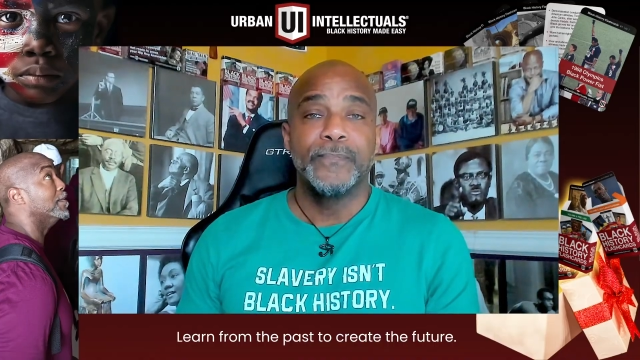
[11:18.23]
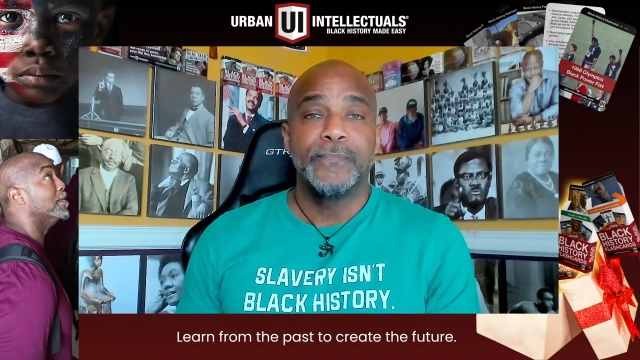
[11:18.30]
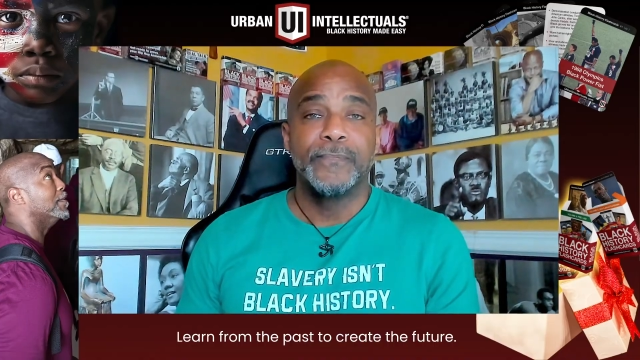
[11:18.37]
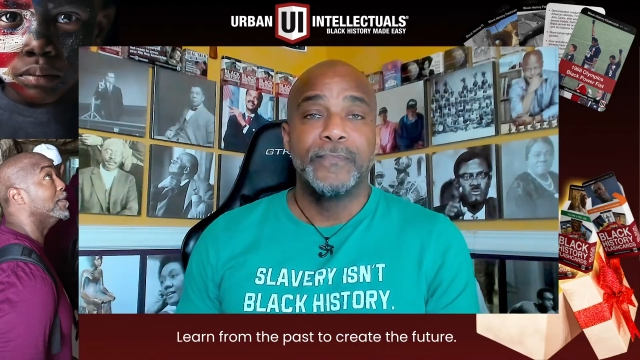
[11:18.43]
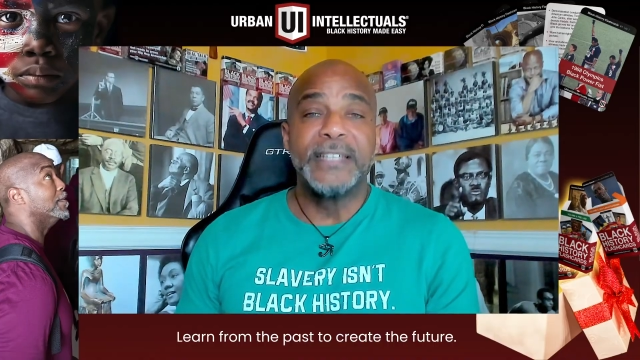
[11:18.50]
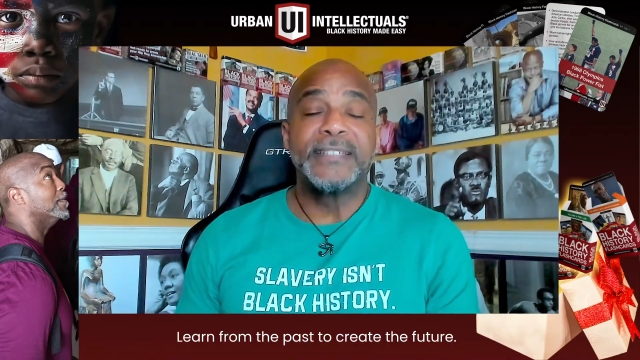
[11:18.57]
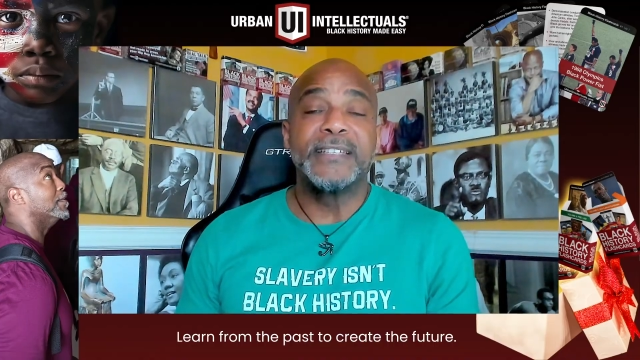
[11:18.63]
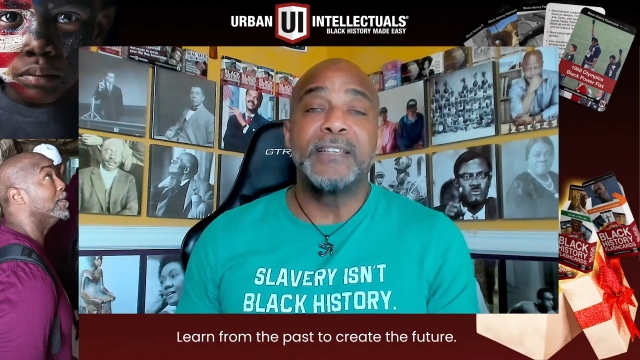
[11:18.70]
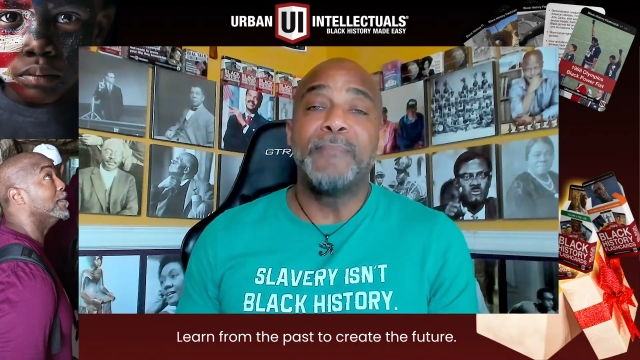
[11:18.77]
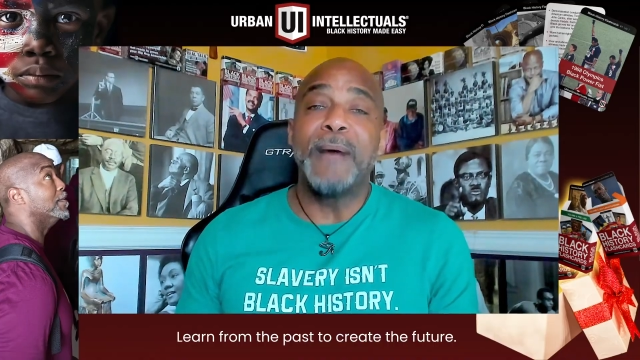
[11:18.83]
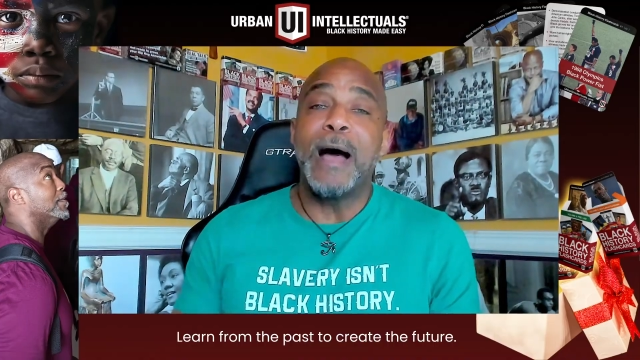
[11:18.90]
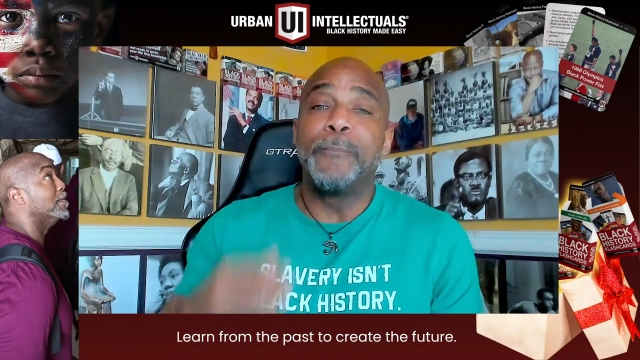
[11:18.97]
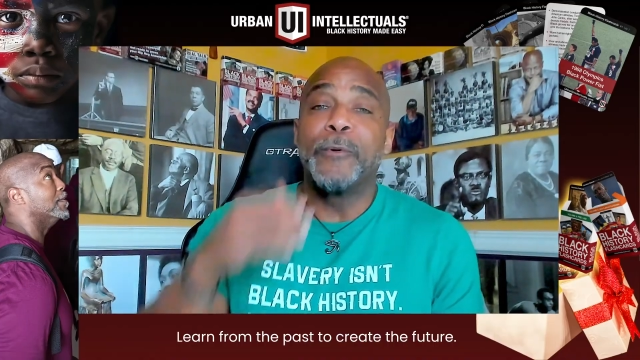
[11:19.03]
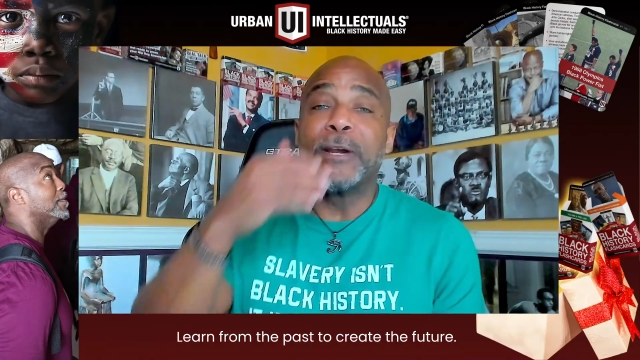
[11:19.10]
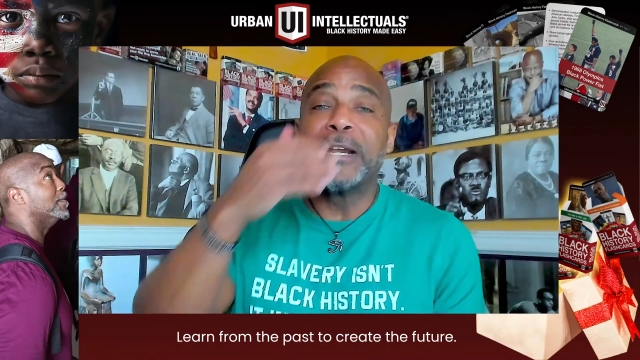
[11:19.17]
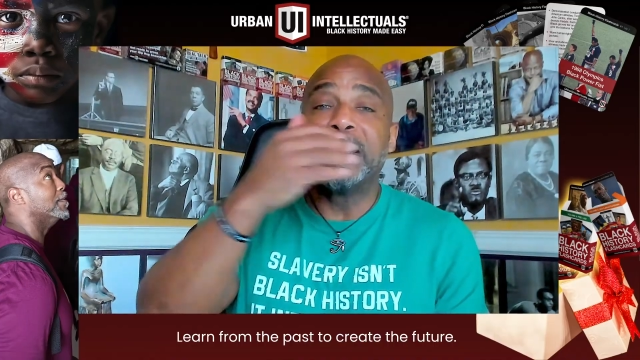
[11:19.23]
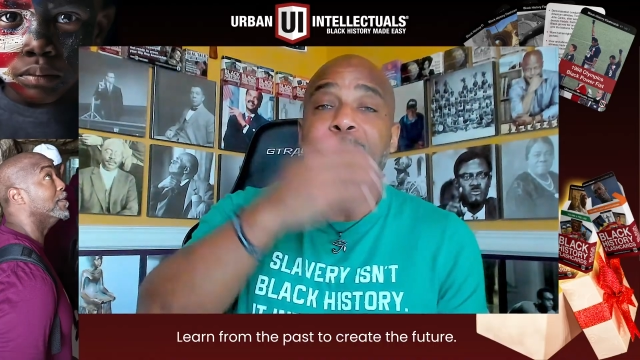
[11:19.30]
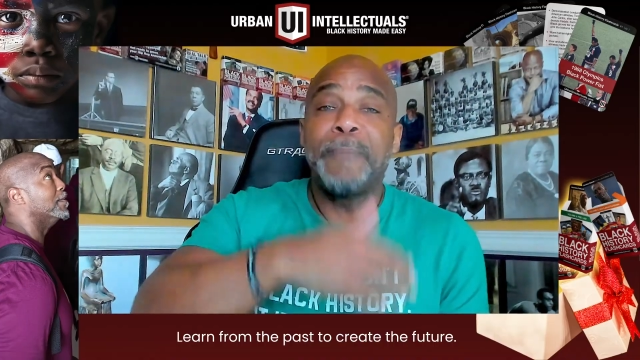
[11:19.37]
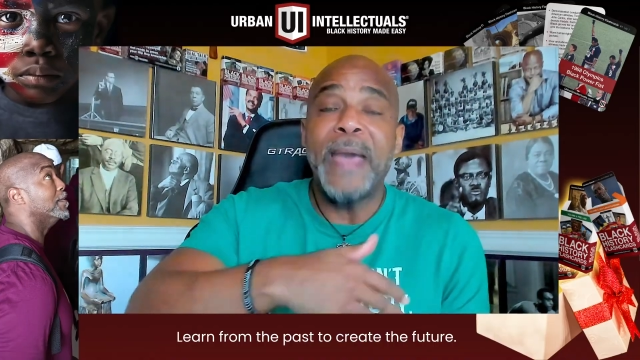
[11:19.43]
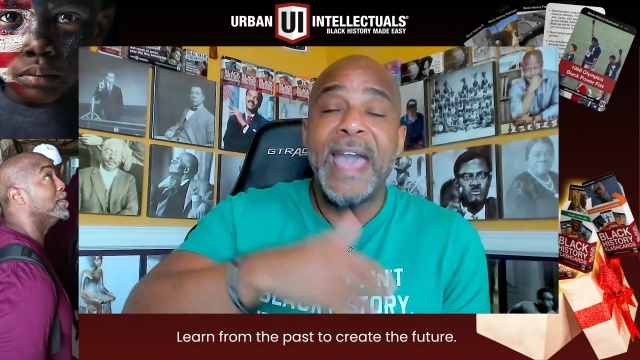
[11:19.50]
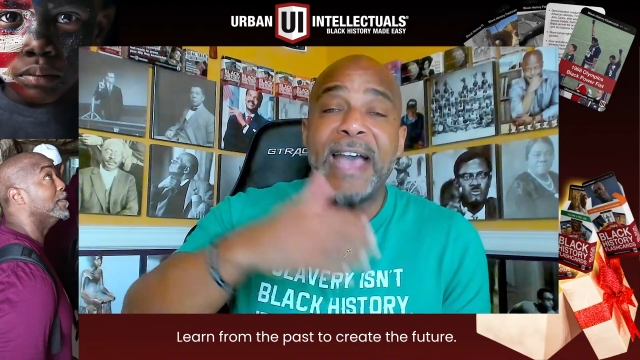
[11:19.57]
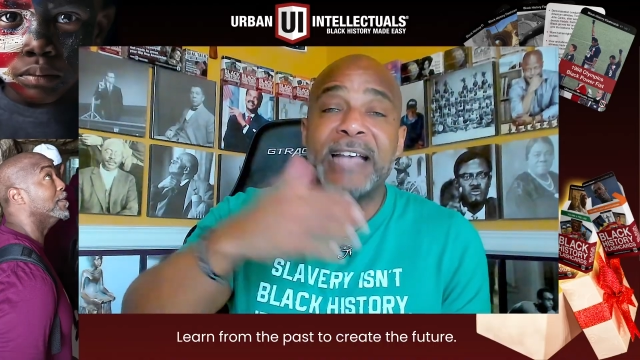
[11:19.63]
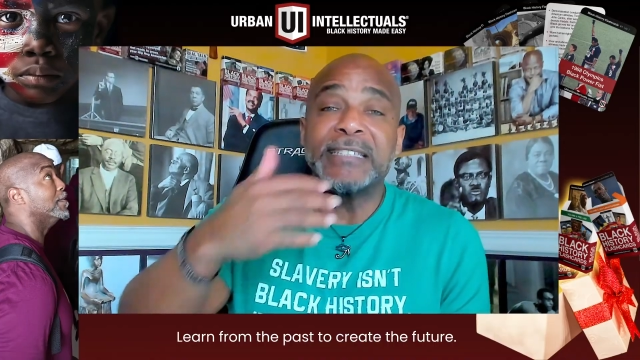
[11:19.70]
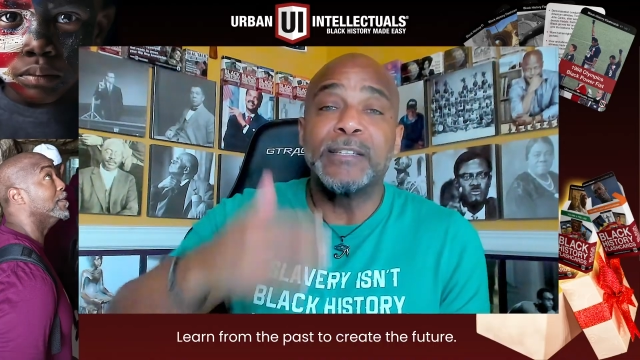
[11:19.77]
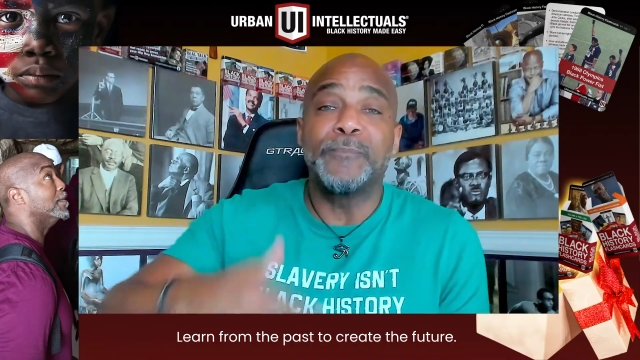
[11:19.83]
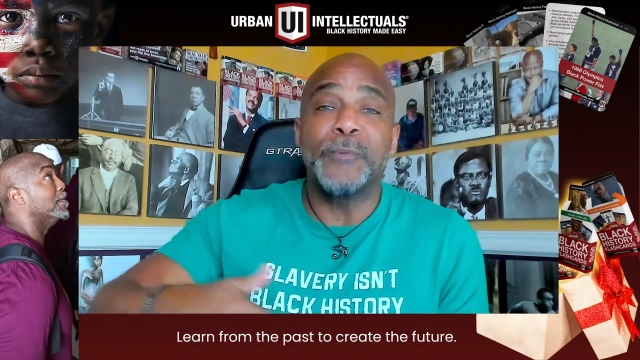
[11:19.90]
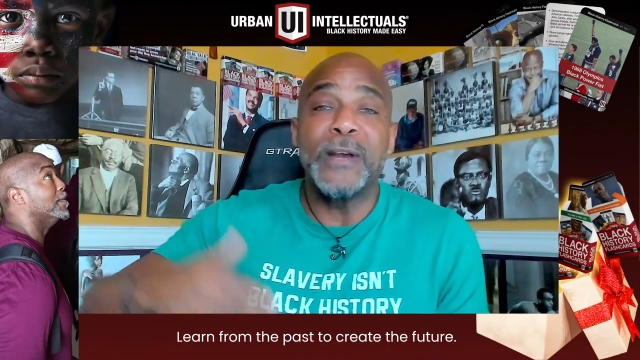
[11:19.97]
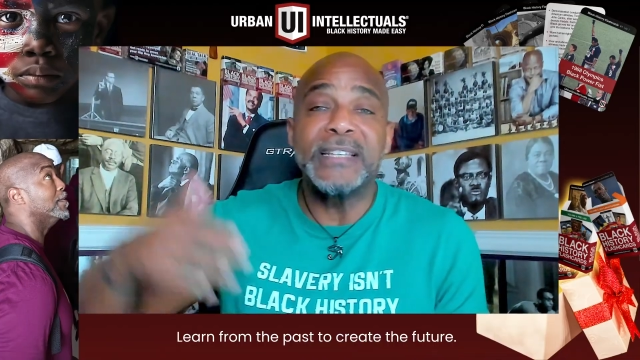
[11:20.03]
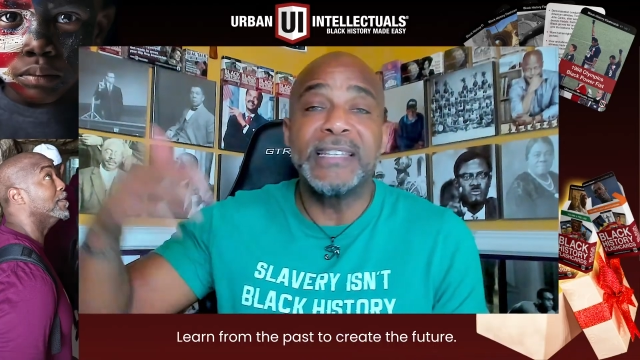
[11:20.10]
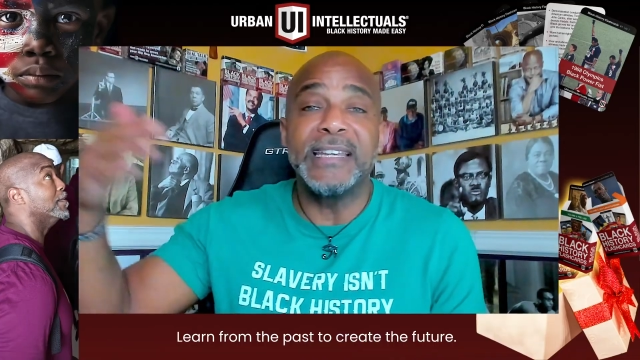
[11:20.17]
This is about bringing the past, the
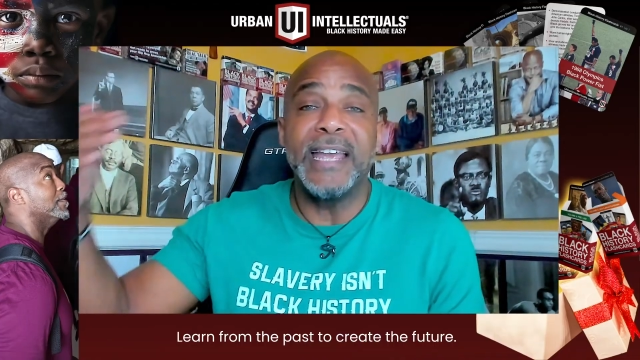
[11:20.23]
present,